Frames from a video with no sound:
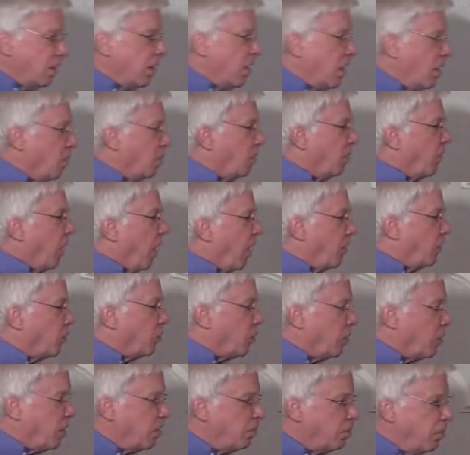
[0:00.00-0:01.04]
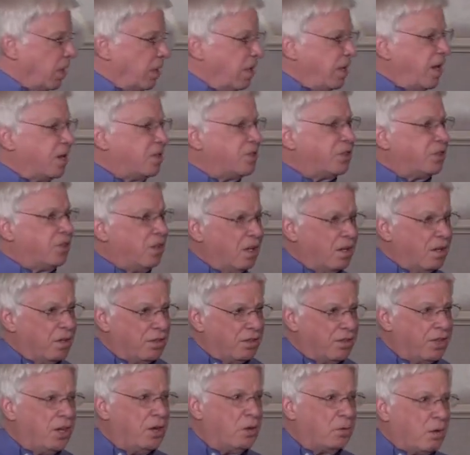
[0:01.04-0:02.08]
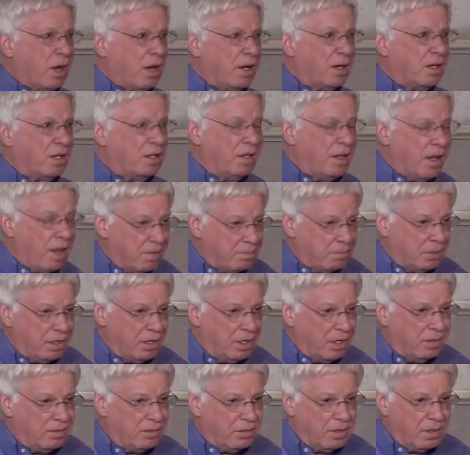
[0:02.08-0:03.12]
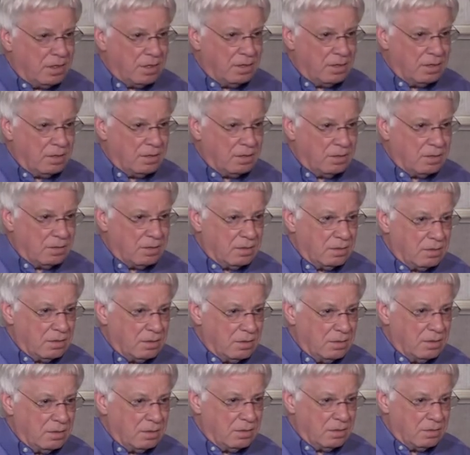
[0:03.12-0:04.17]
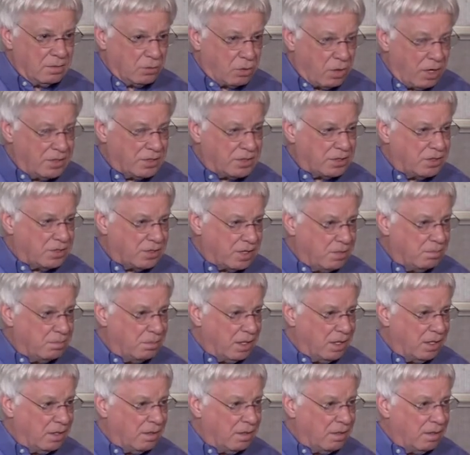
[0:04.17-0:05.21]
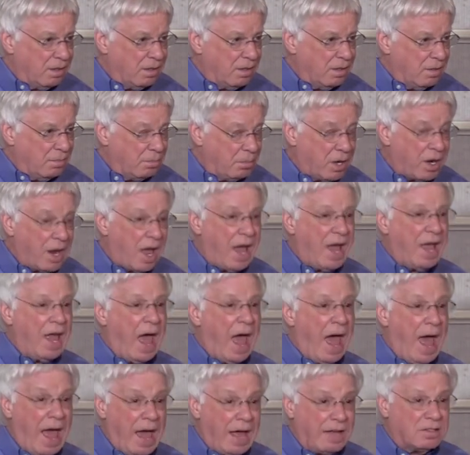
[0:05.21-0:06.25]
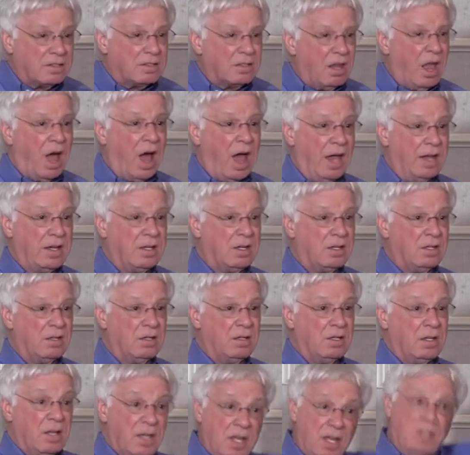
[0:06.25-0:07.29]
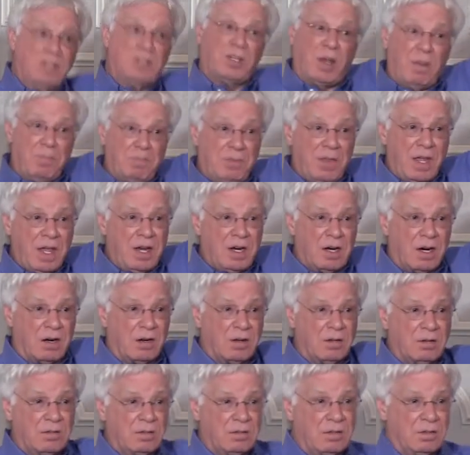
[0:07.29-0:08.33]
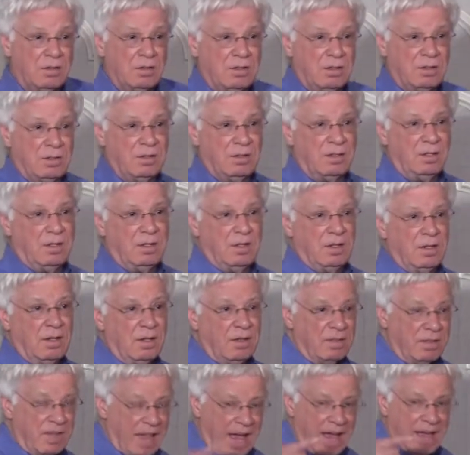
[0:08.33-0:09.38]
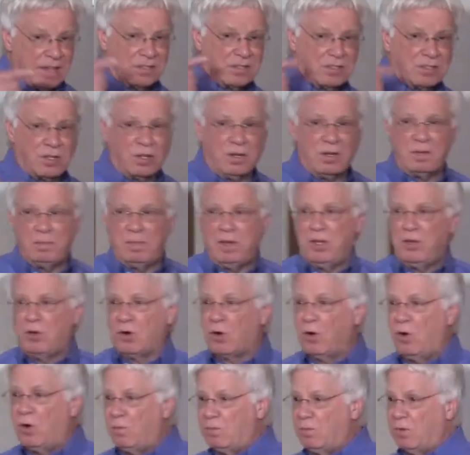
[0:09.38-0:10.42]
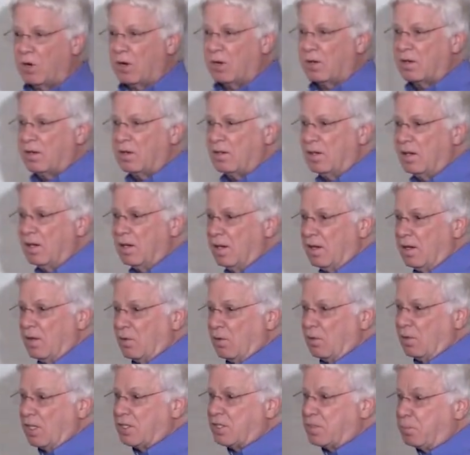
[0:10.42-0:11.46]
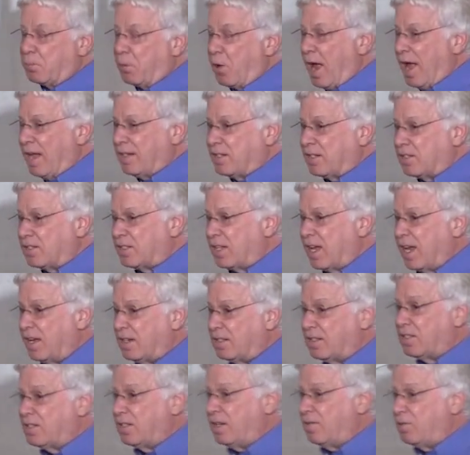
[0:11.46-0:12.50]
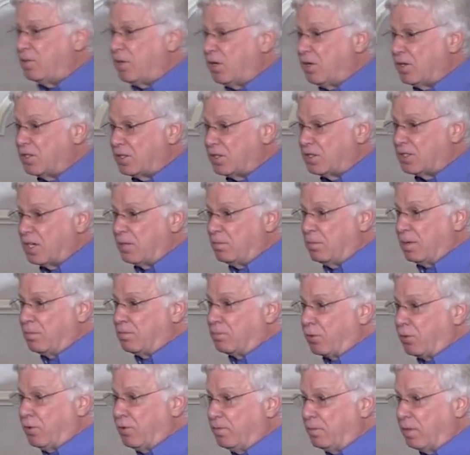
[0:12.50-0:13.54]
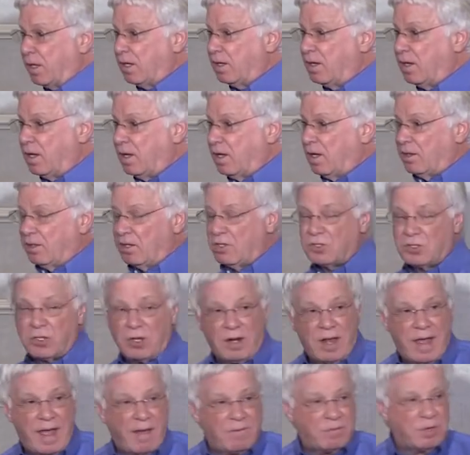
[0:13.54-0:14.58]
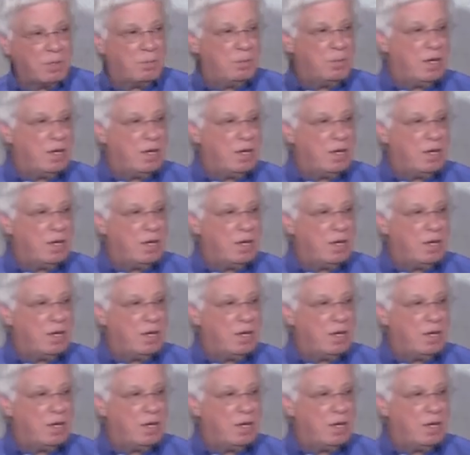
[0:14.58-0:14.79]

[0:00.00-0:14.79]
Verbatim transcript: kingdom of God is within me. Yes, theoretically, I believe Christ is in me, but I act like he's up there. That's going to be your homework. Let's practice that and see if there isn't some improvement. There's going to have to